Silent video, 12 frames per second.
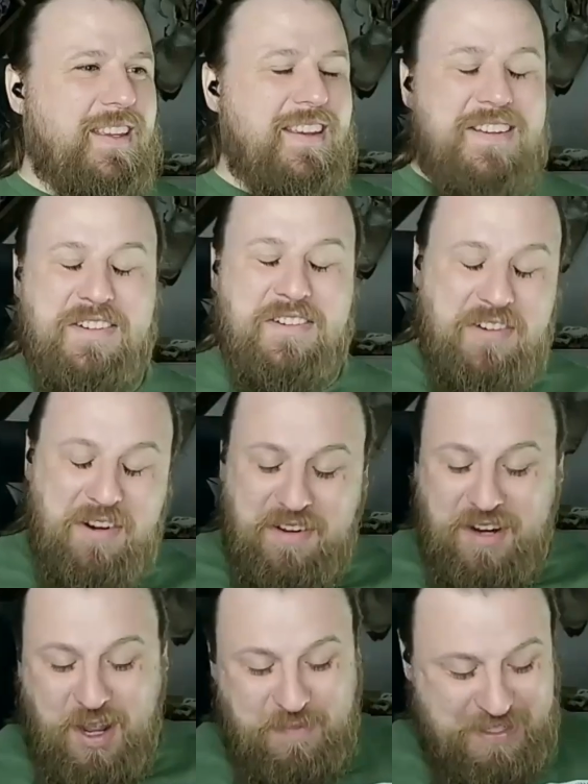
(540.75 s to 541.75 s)
You're growing
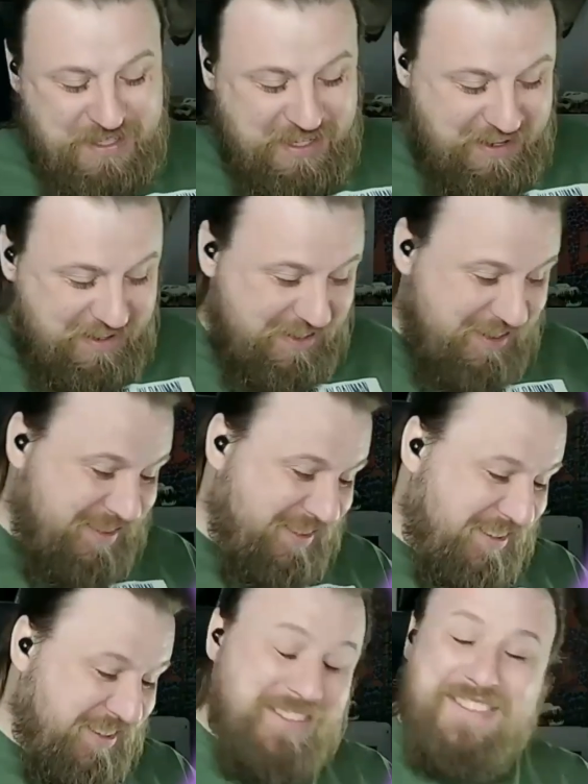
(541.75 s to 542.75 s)
on me, Sheridan.
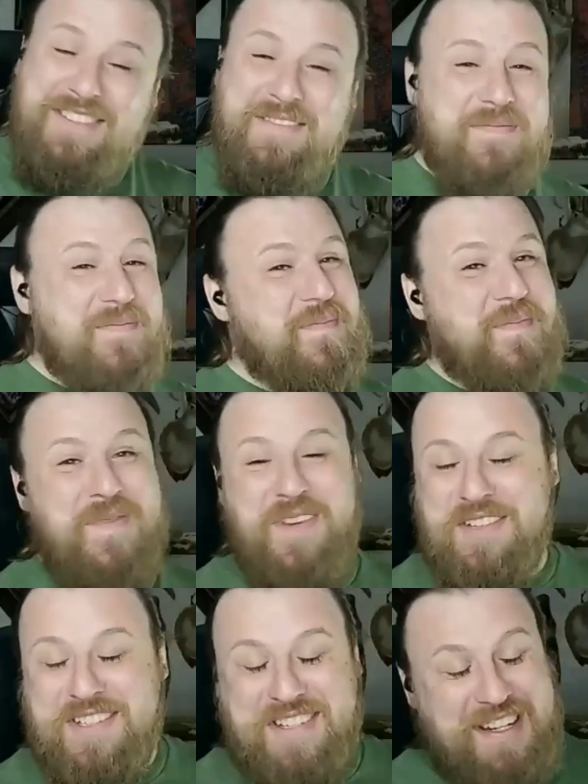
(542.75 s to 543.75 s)
You're
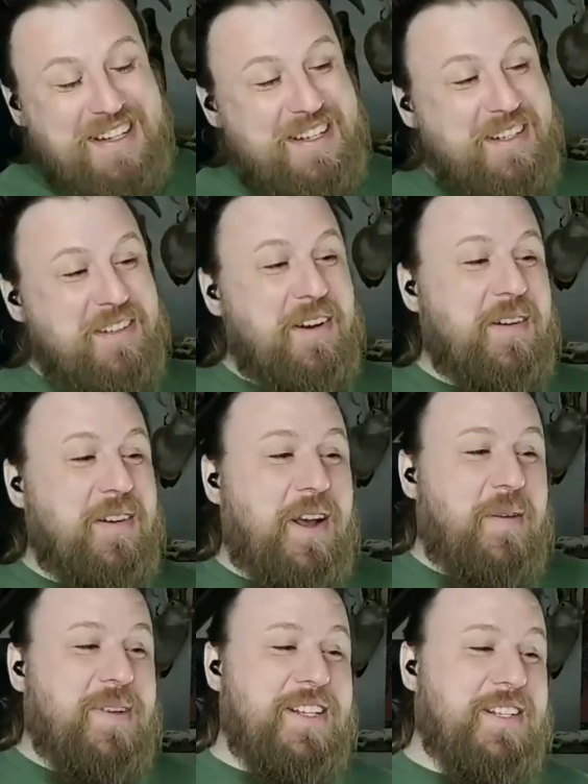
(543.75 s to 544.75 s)
you're stinking growing
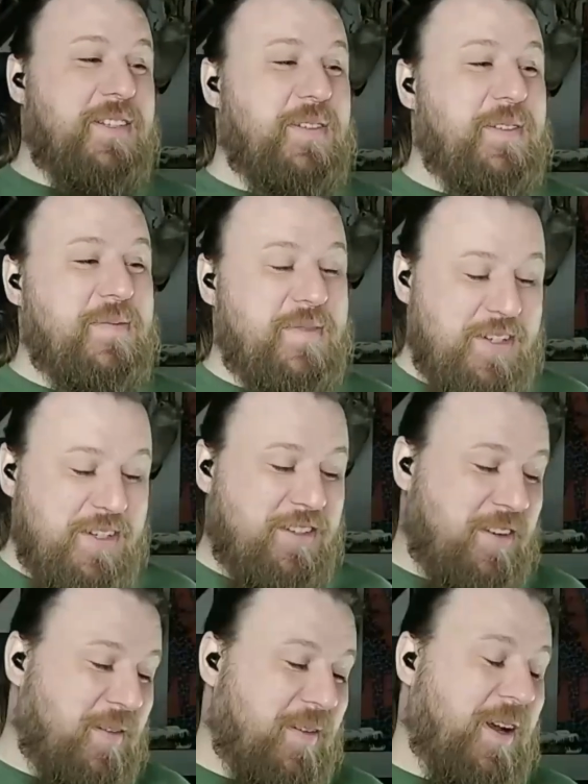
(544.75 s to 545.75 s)
on so, me, dude. You're
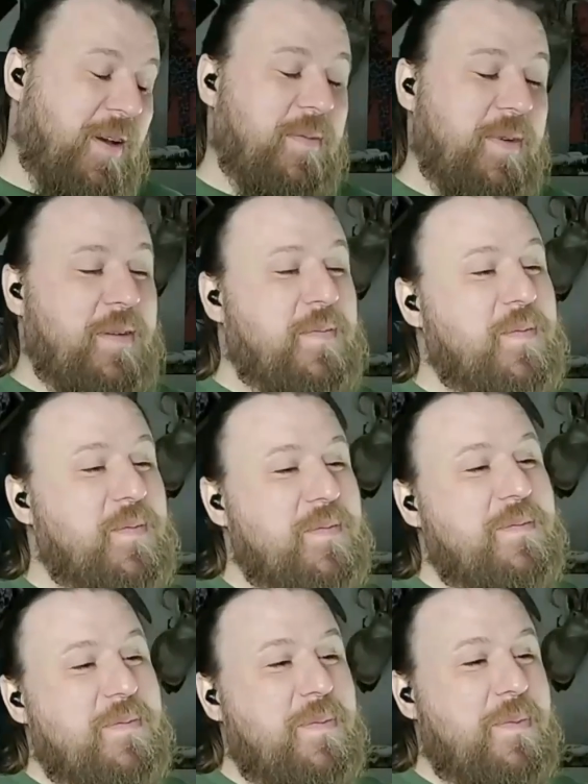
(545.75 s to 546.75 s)
growing on me. Obviously,
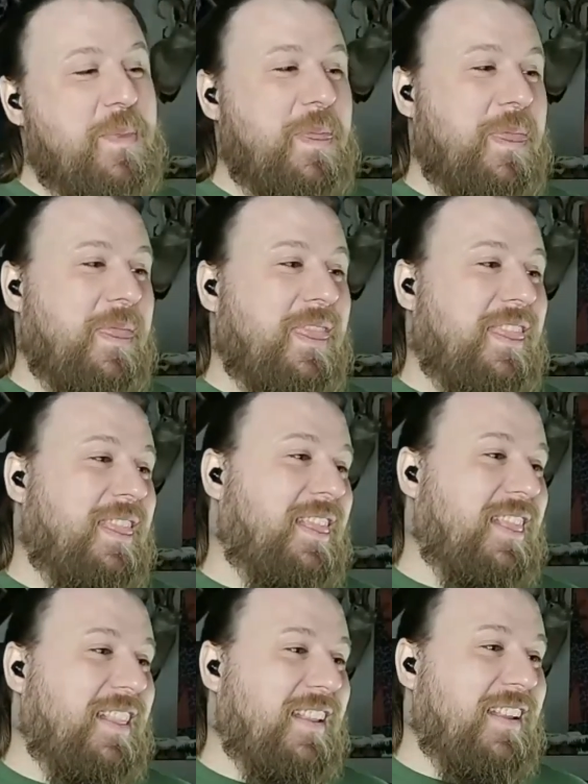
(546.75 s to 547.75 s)
things back home have been
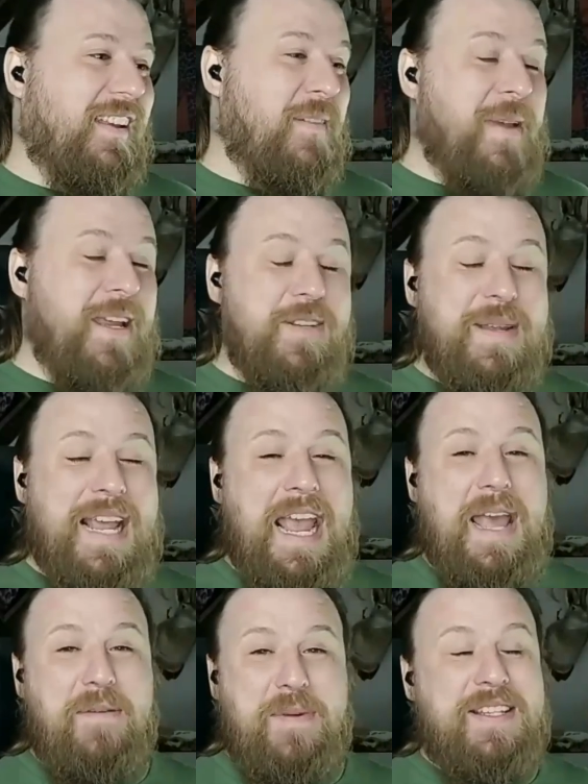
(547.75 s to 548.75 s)
a little tense. It makes me
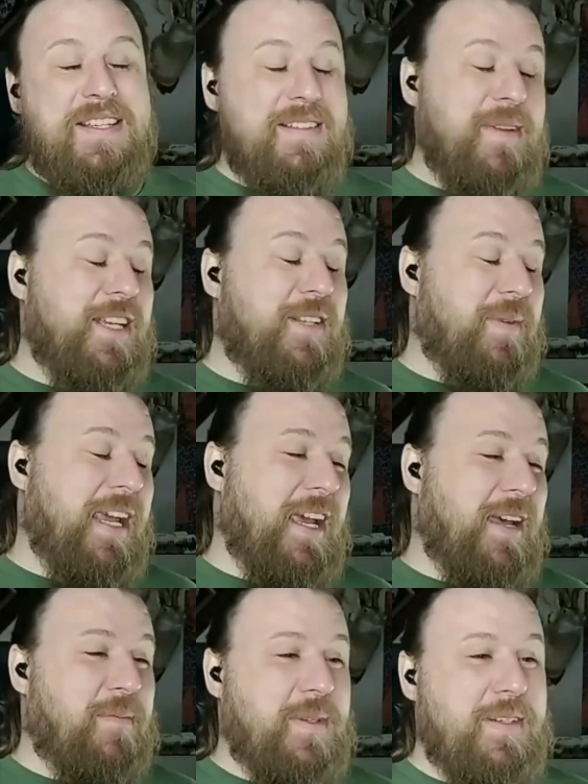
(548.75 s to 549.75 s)
happy. It makes me
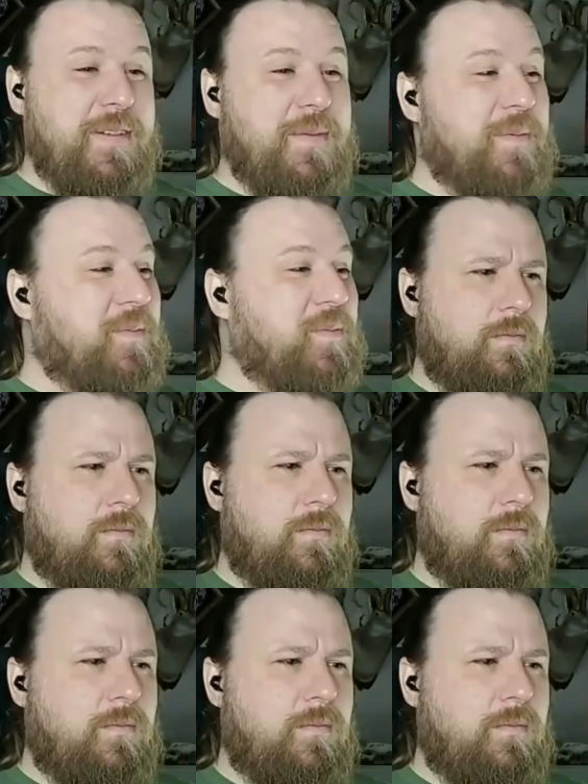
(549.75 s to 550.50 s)
happy. If you